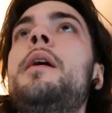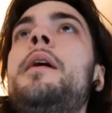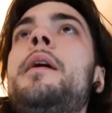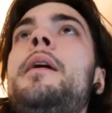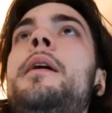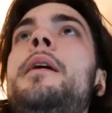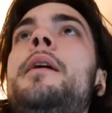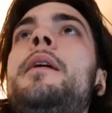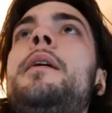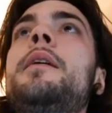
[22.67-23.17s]

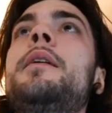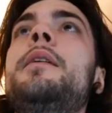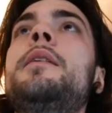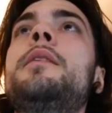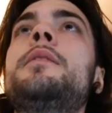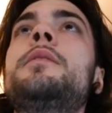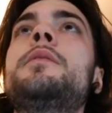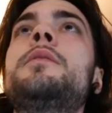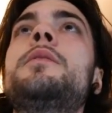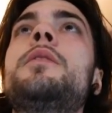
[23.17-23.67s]

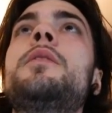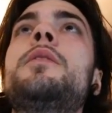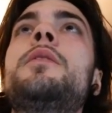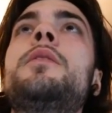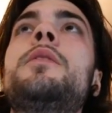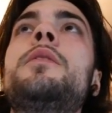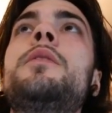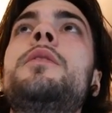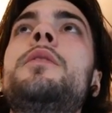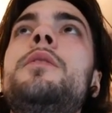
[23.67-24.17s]
and
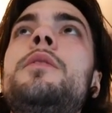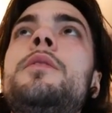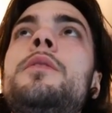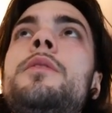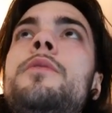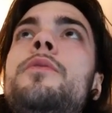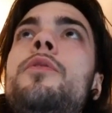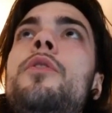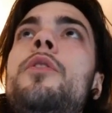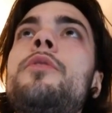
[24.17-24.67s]

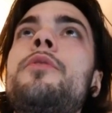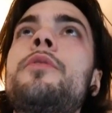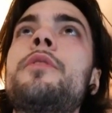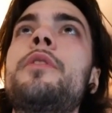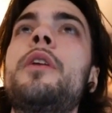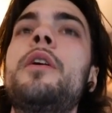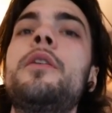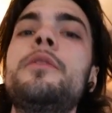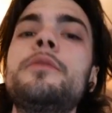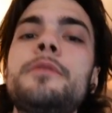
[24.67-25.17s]

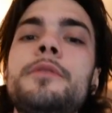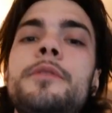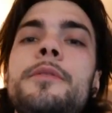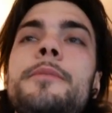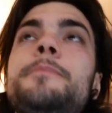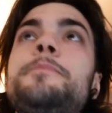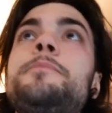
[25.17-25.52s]
400,000.